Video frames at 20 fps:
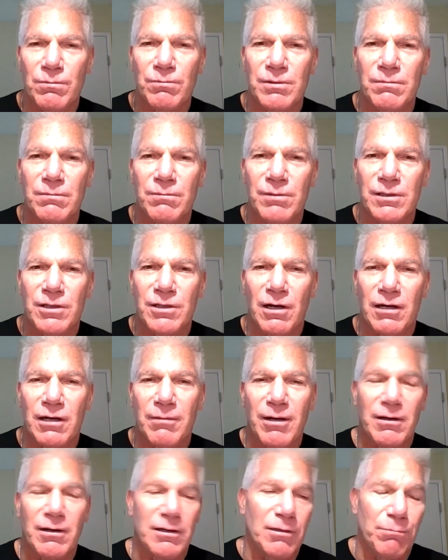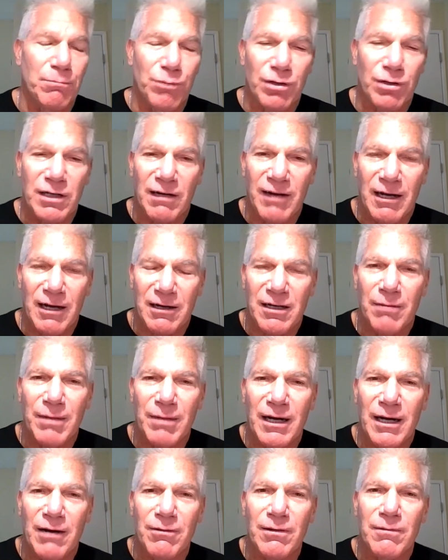we talk about in the book I got coming
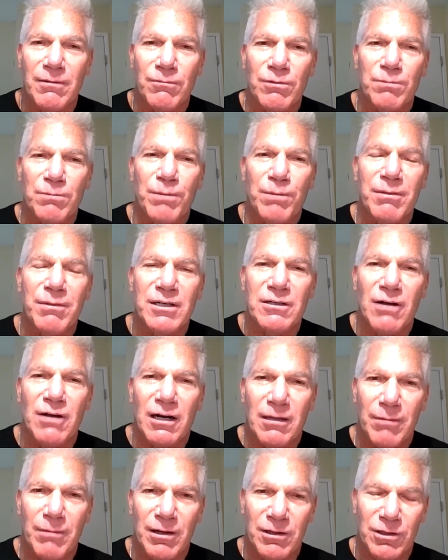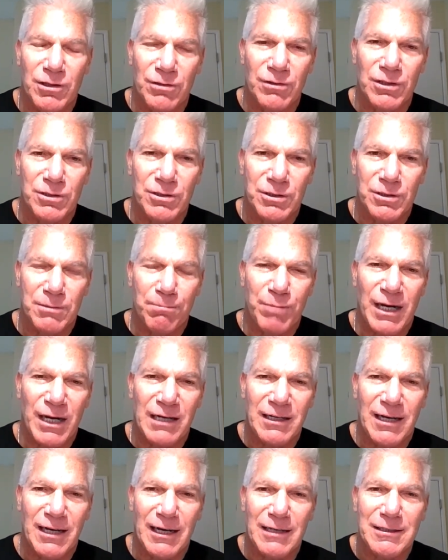out, and we'll probably talk about during this
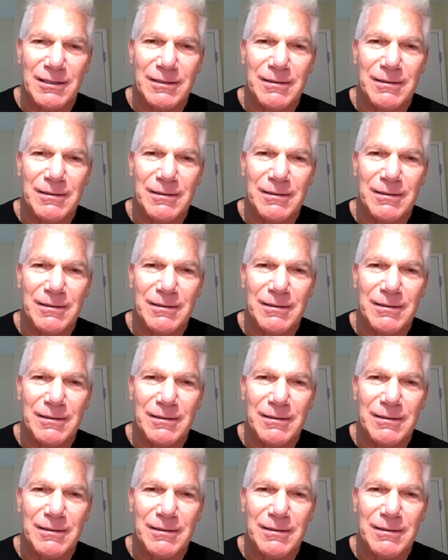podcast.